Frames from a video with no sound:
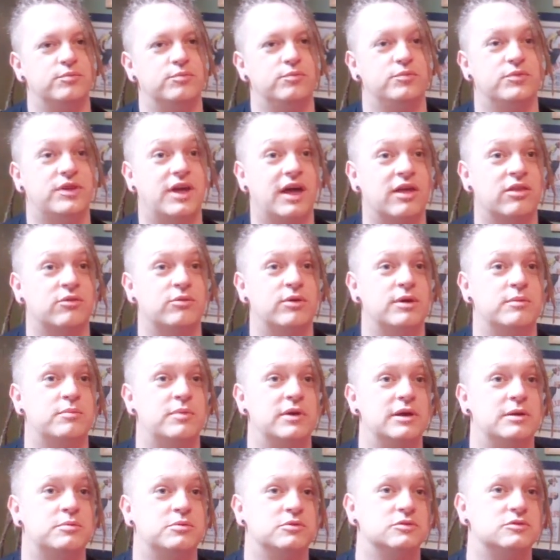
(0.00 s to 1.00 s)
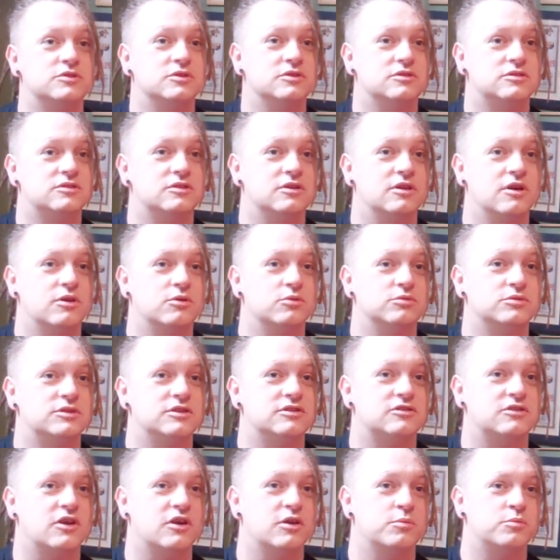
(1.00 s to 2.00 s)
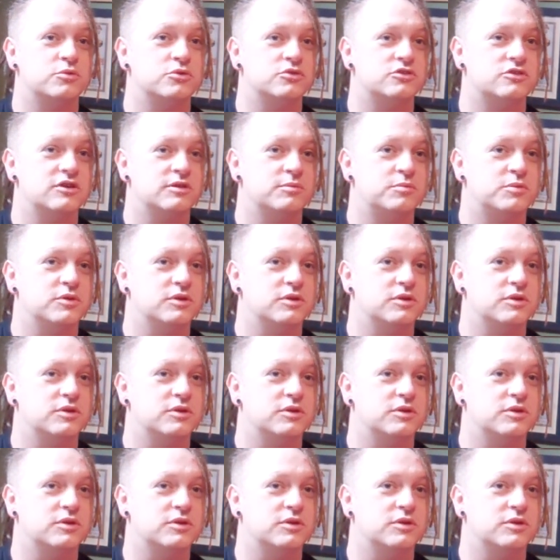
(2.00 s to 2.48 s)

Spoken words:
gathering people to the whole discipleship,